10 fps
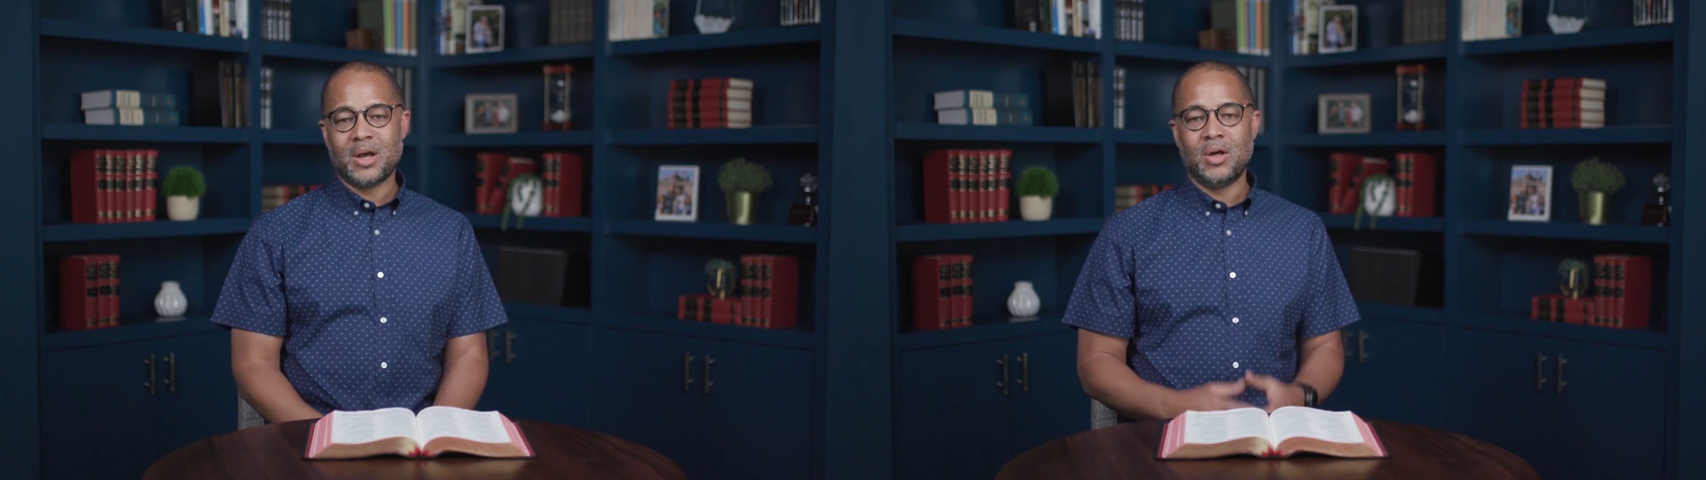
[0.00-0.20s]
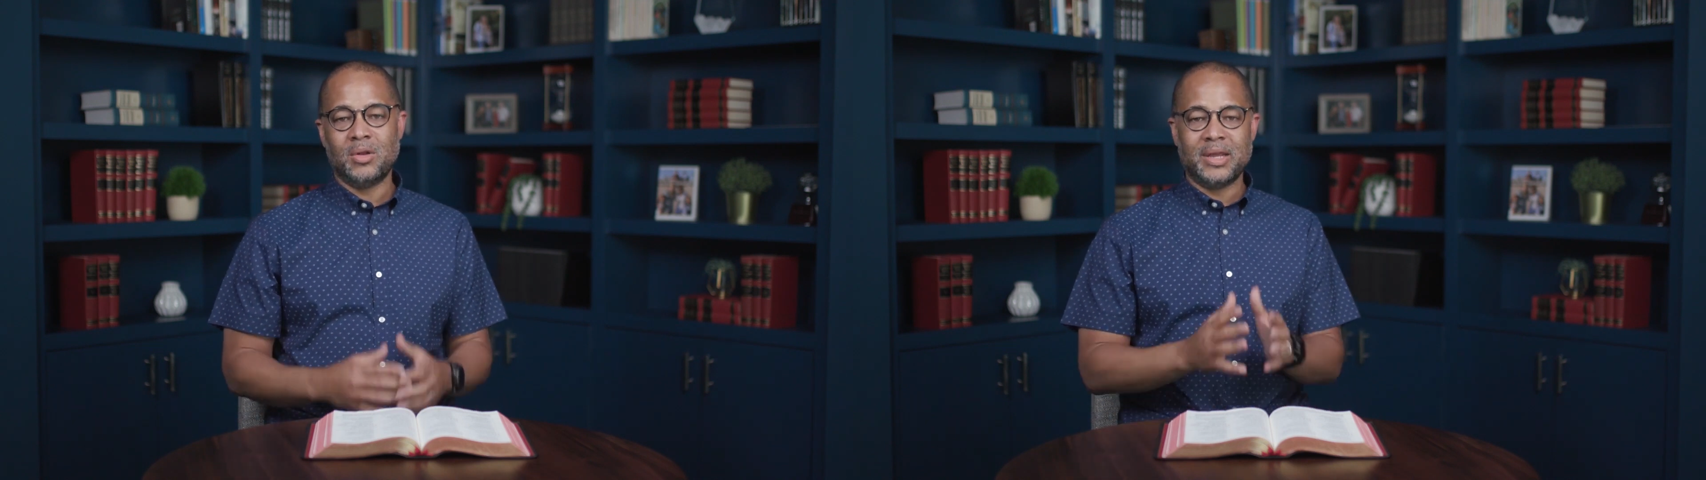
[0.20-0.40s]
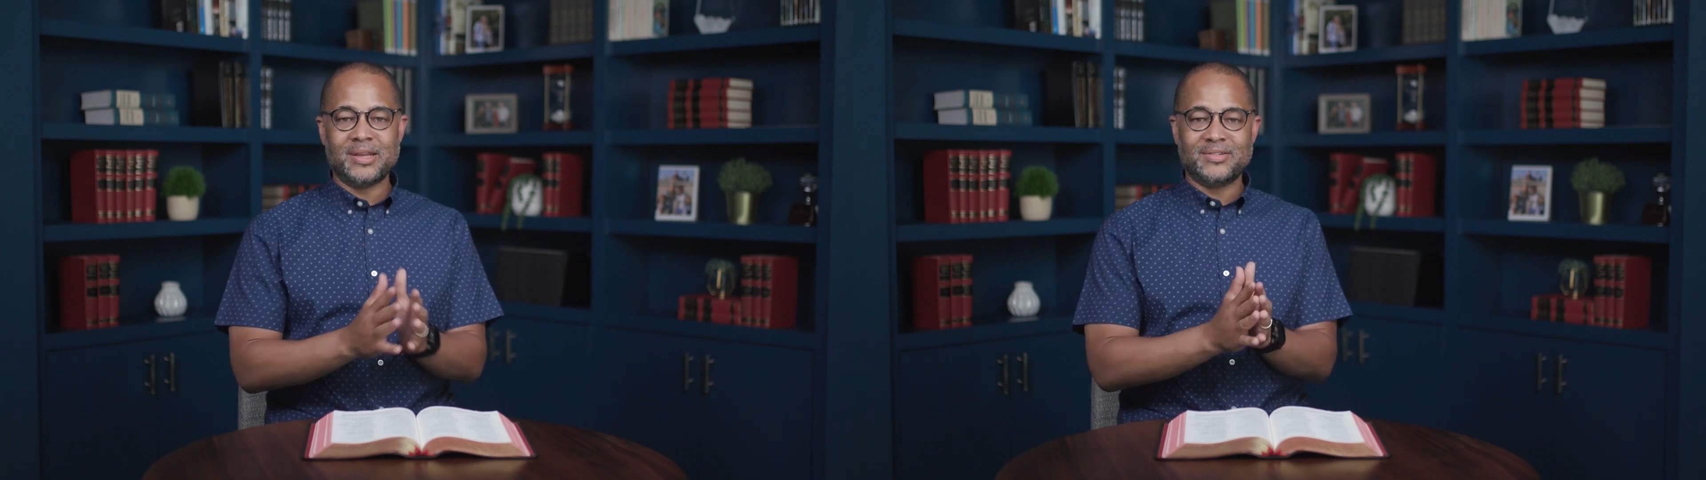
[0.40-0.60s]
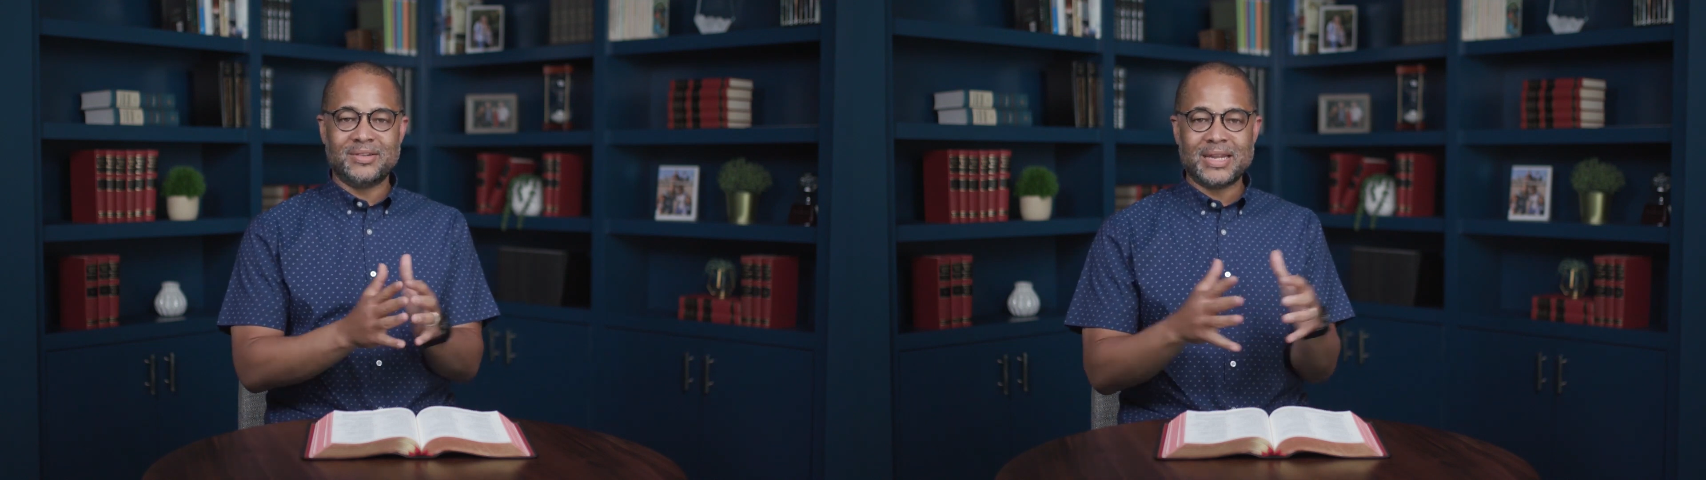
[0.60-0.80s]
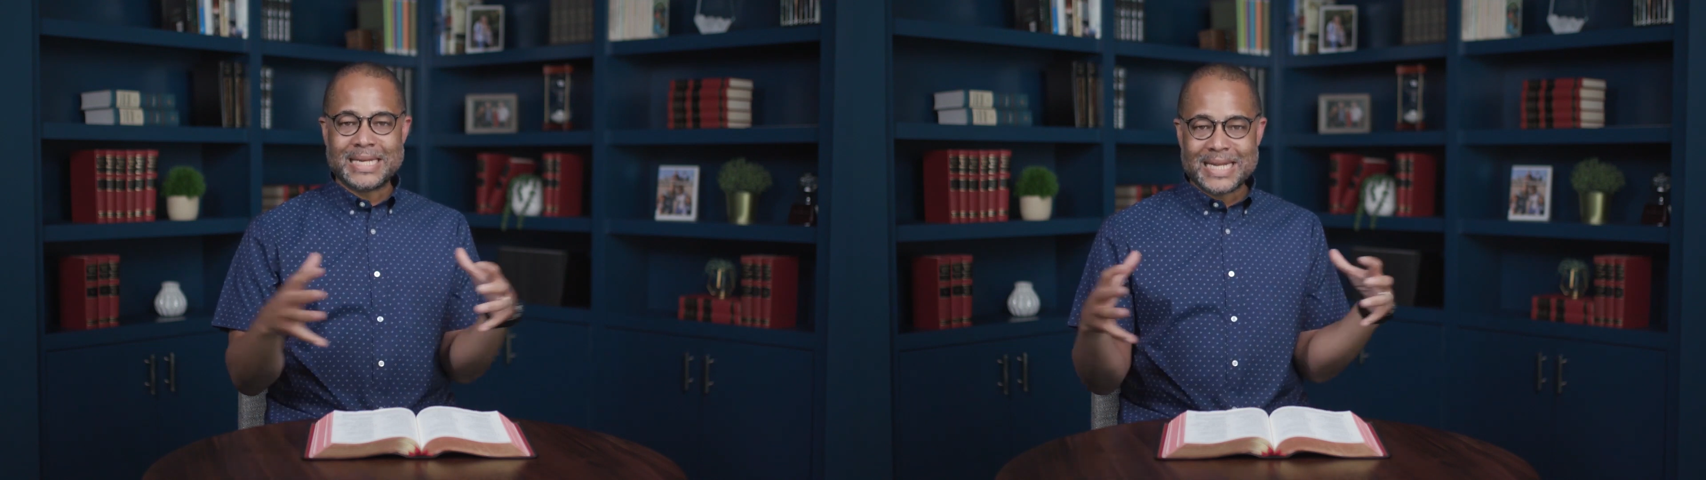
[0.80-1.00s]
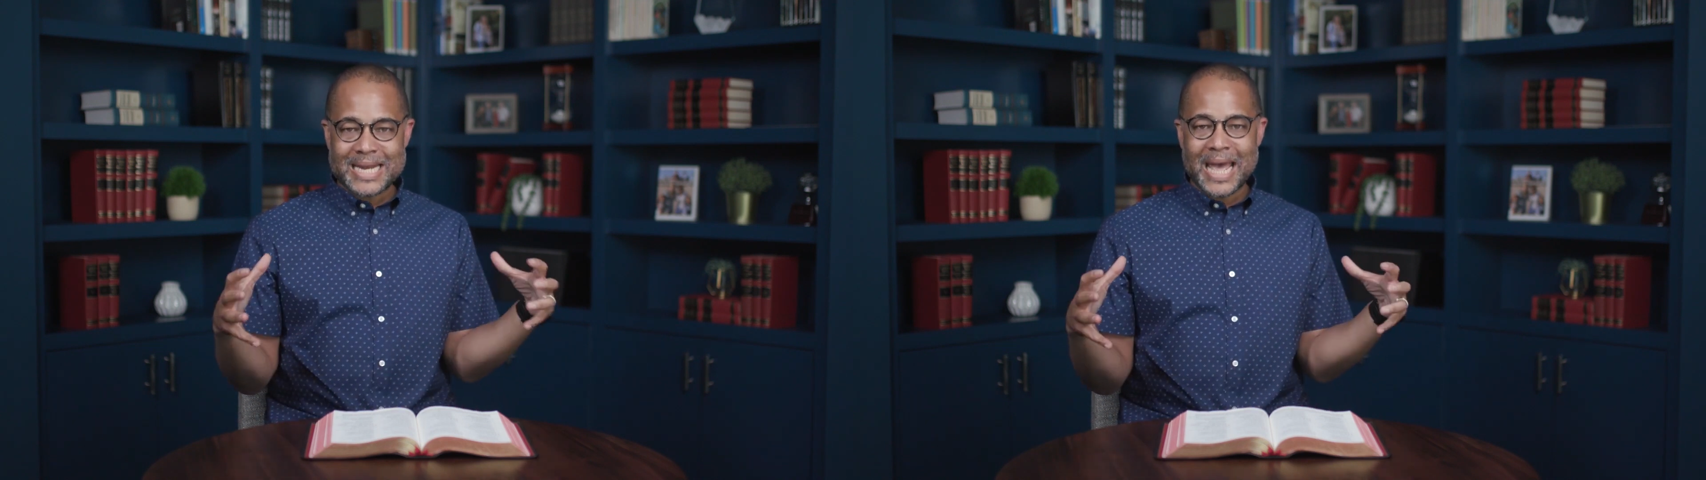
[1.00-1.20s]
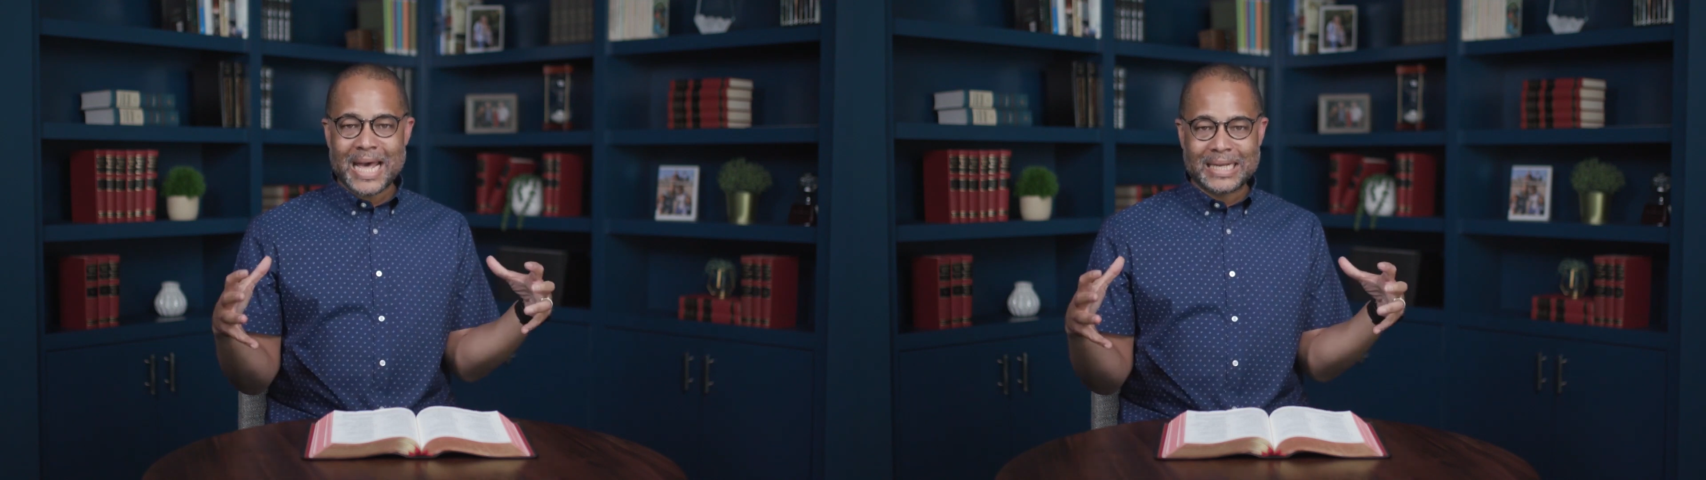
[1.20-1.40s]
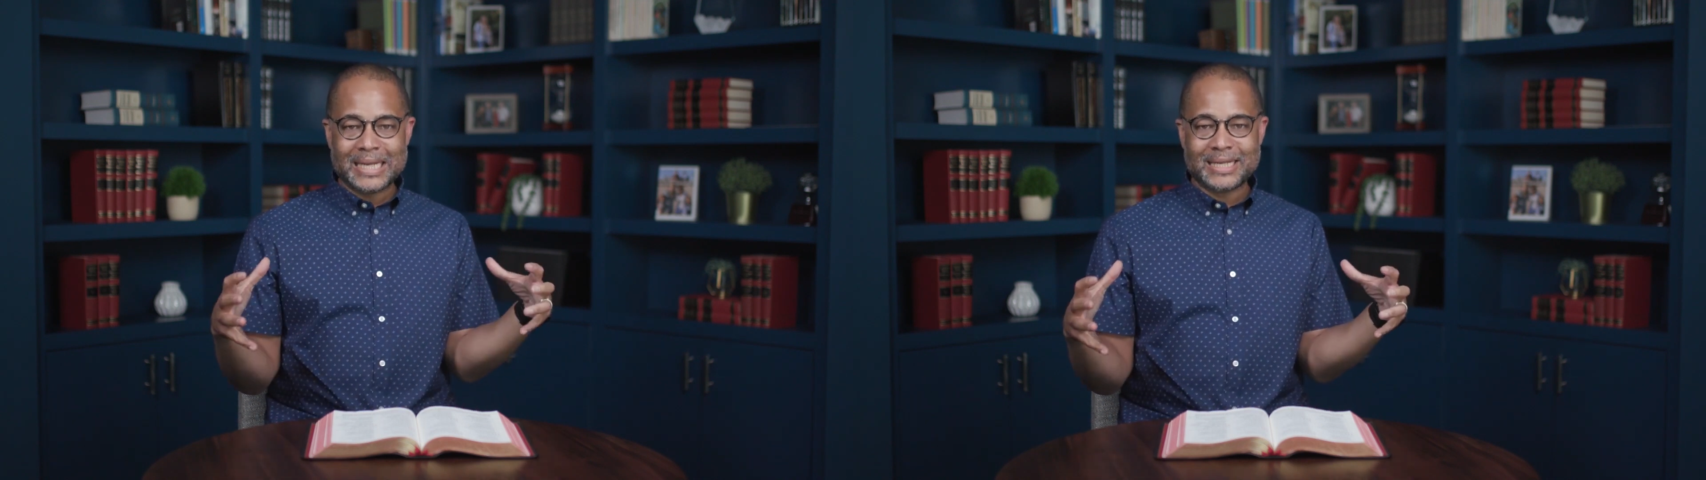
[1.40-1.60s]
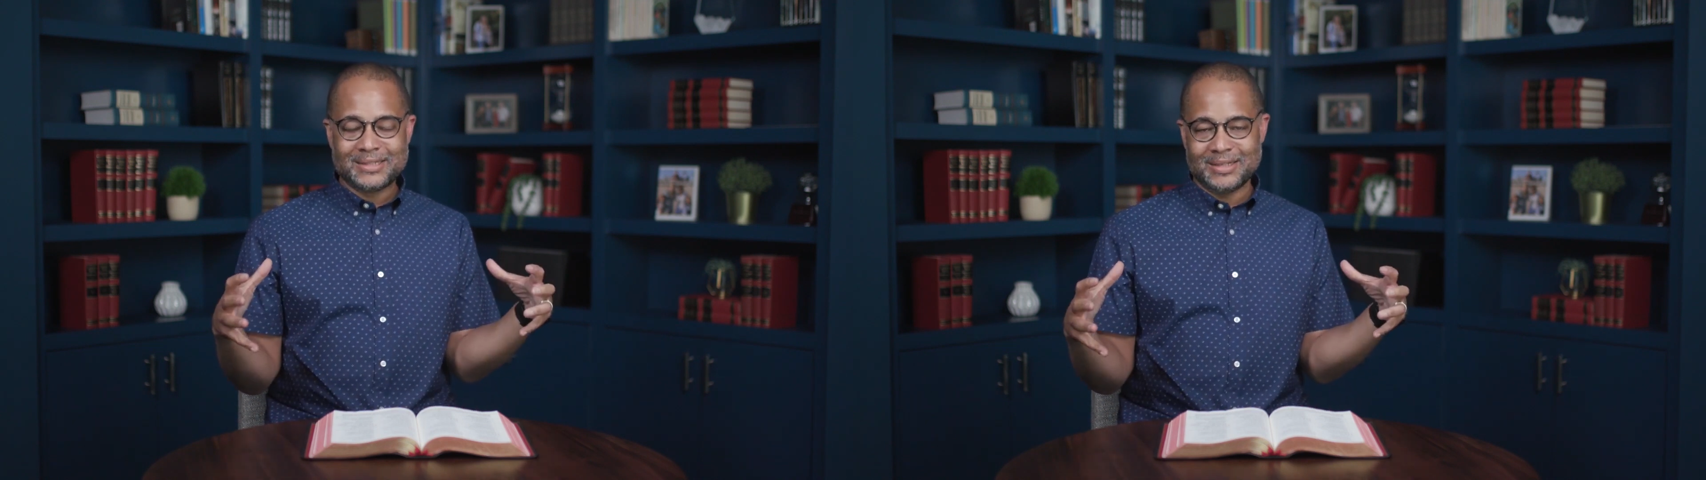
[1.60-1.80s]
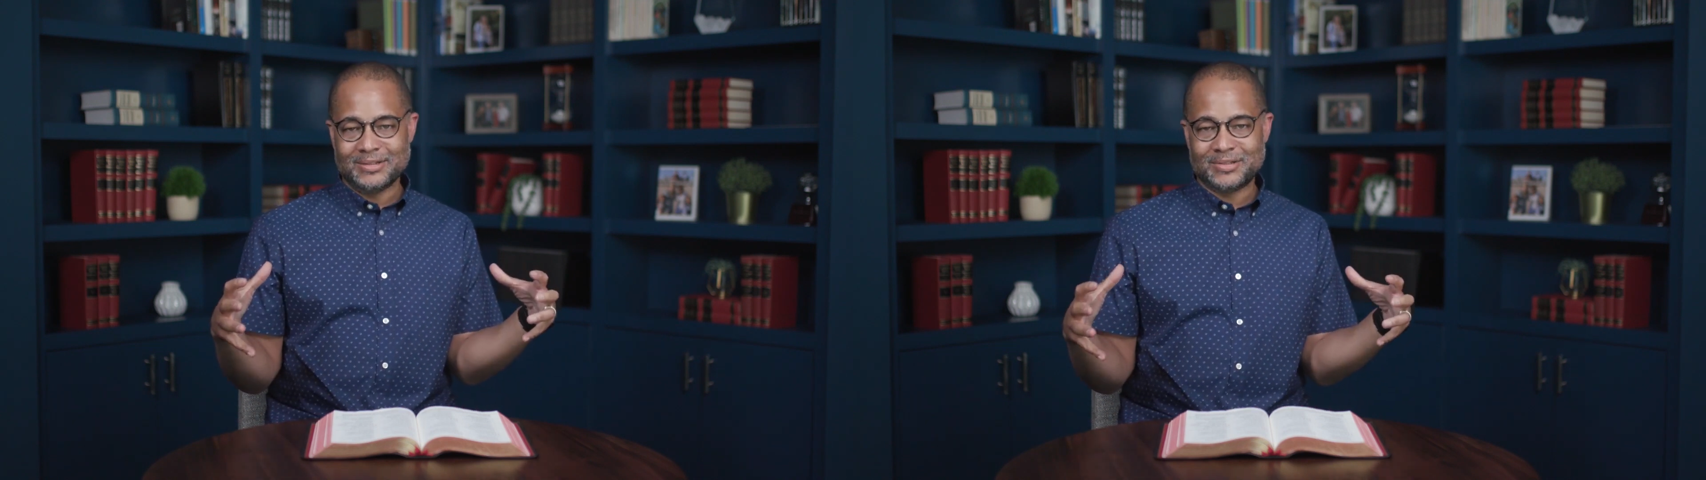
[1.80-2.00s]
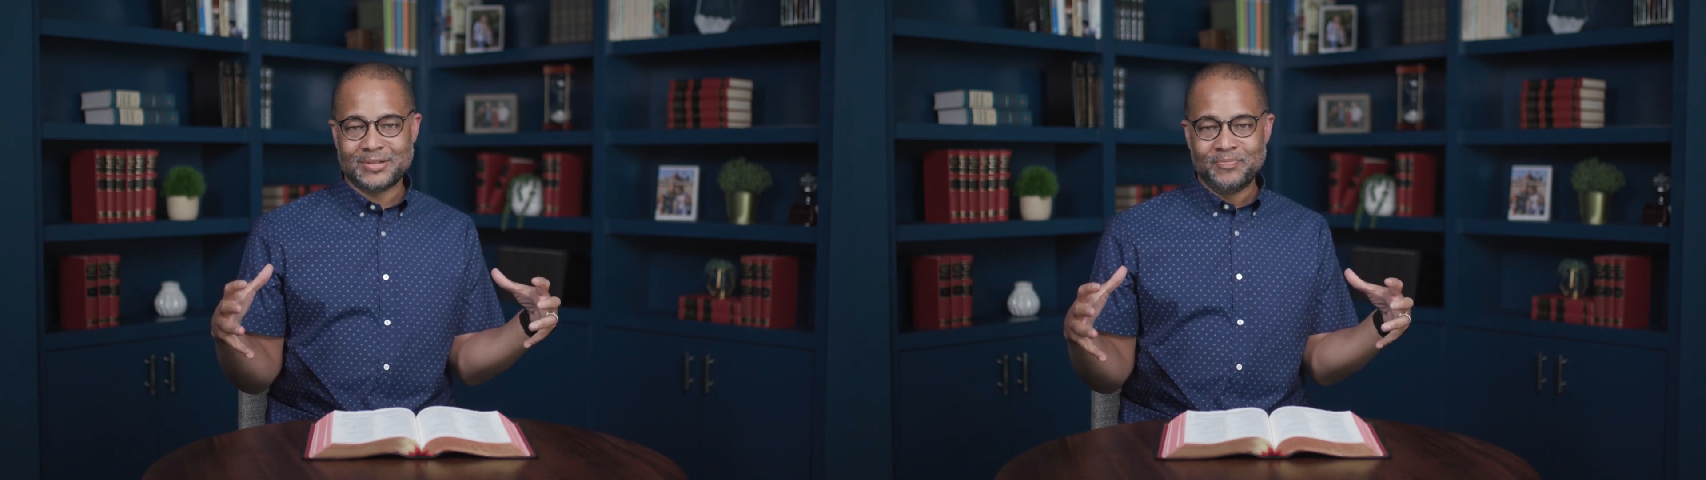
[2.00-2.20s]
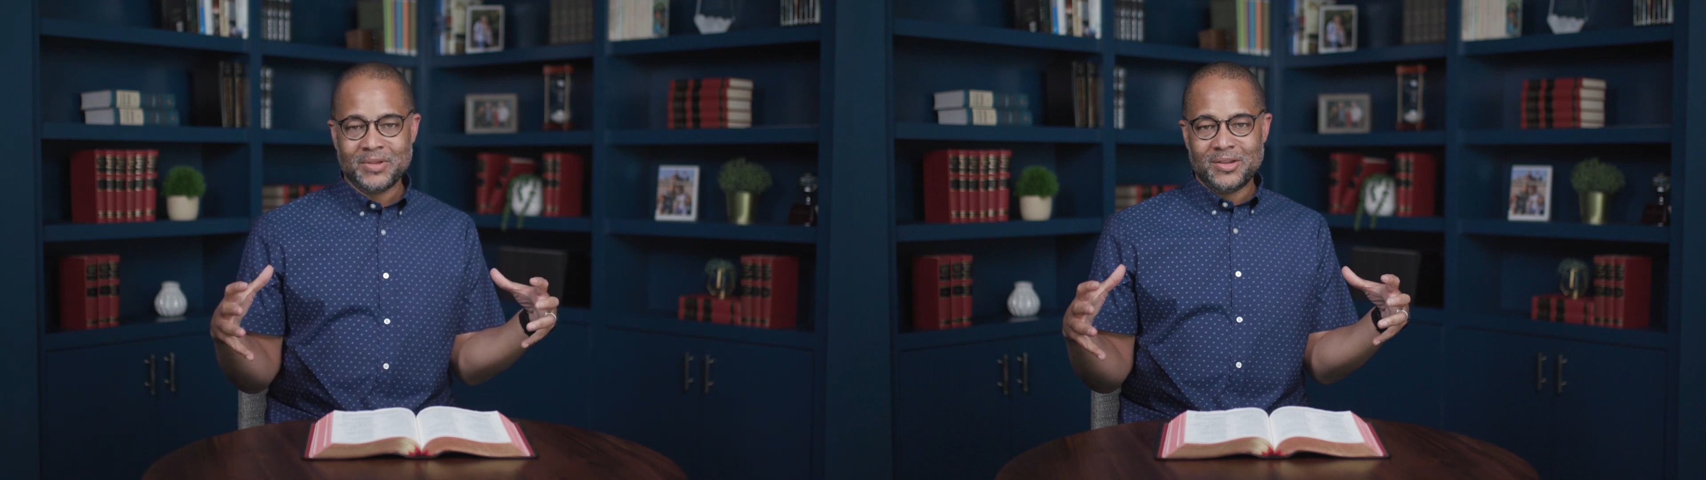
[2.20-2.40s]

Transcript: called extended adolescence.